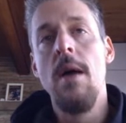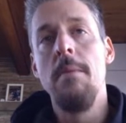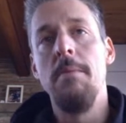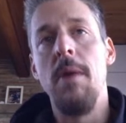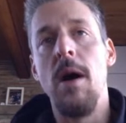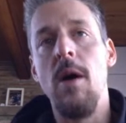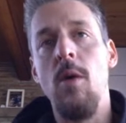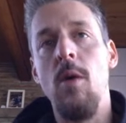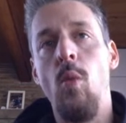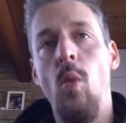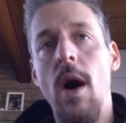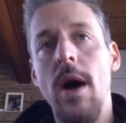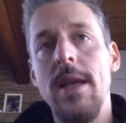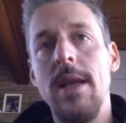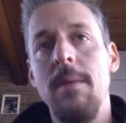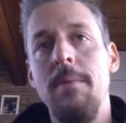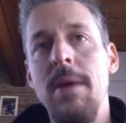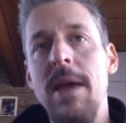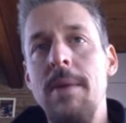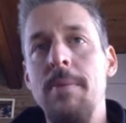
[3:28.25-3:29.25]
But
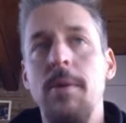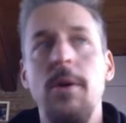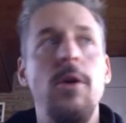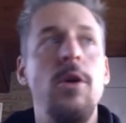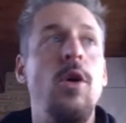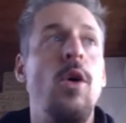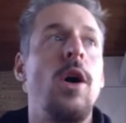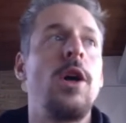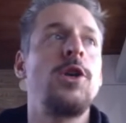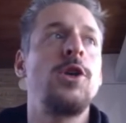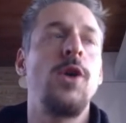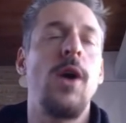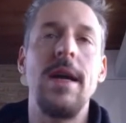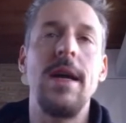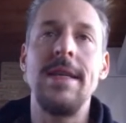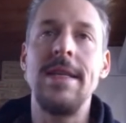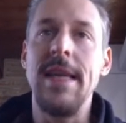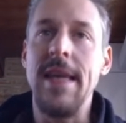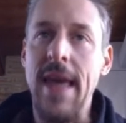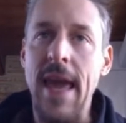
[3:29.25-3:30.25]
what people who are
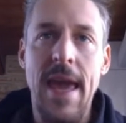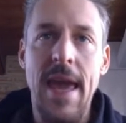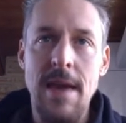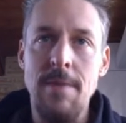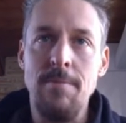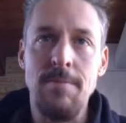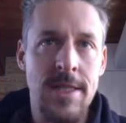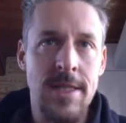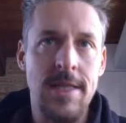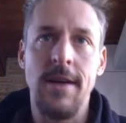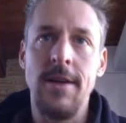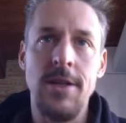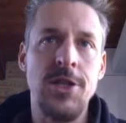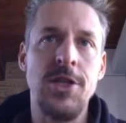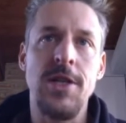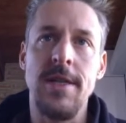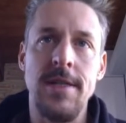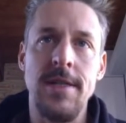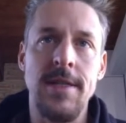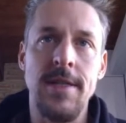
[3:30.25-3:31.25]
trying to game search
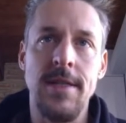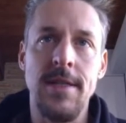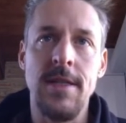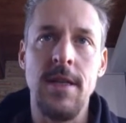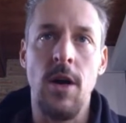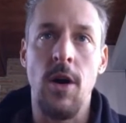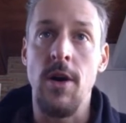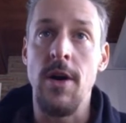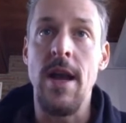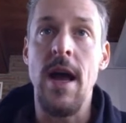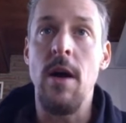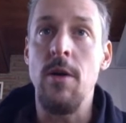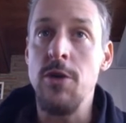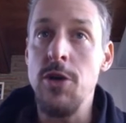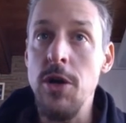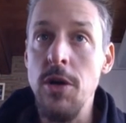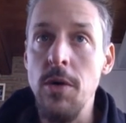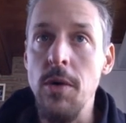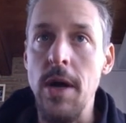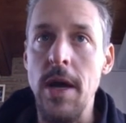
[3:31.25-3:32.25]
engines are now
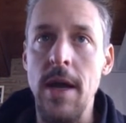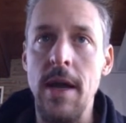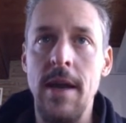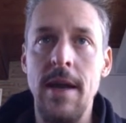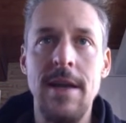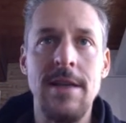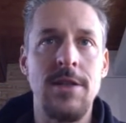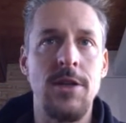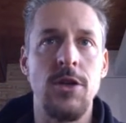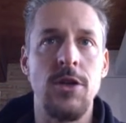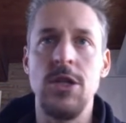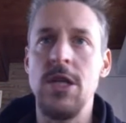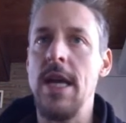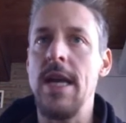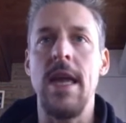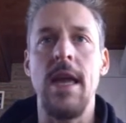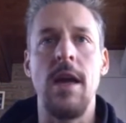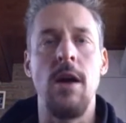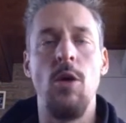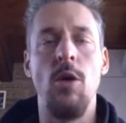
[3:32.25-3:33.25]
doing is they're
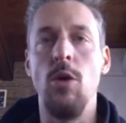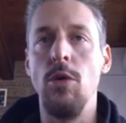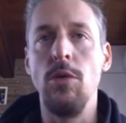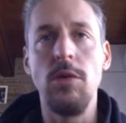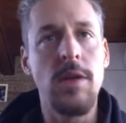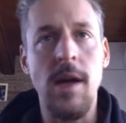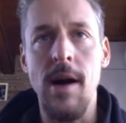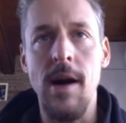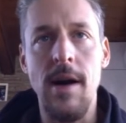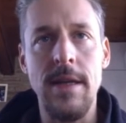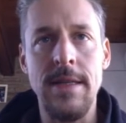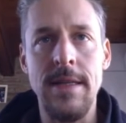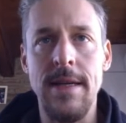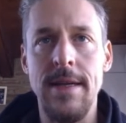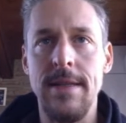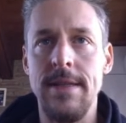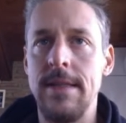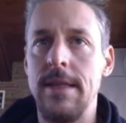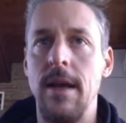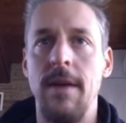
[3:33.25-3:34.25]
taking old
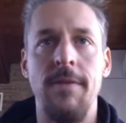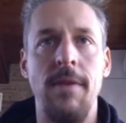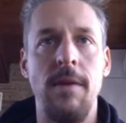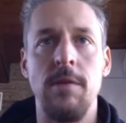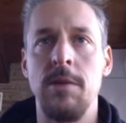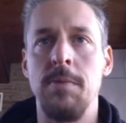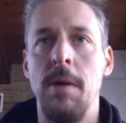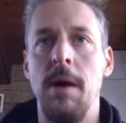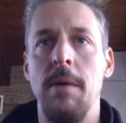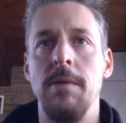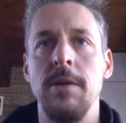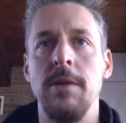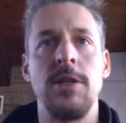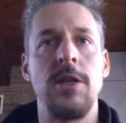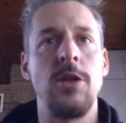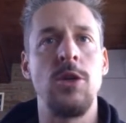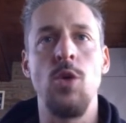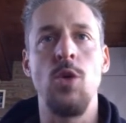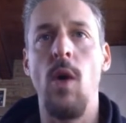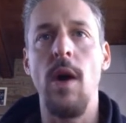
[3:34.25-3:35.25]
content, stuff that was published
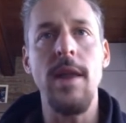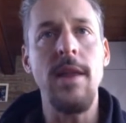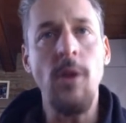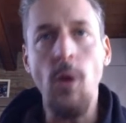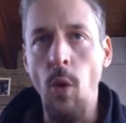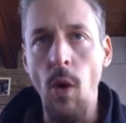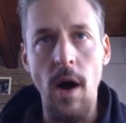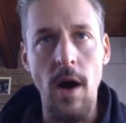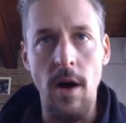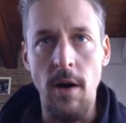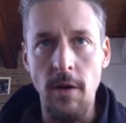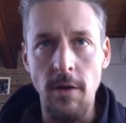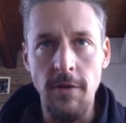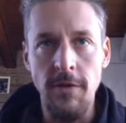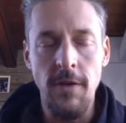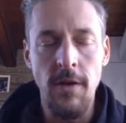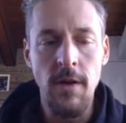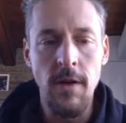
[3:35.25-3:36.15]
in 2012,